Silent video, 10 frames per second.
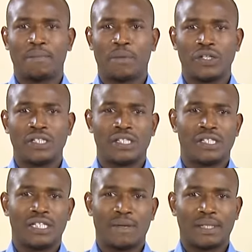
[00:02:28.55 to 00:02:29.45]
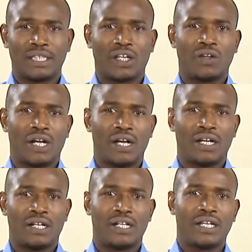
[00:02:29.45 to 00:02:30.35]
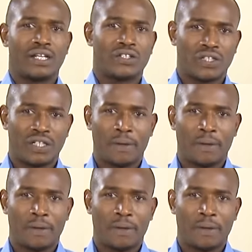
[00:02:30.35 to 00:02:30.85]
point in a particular direction.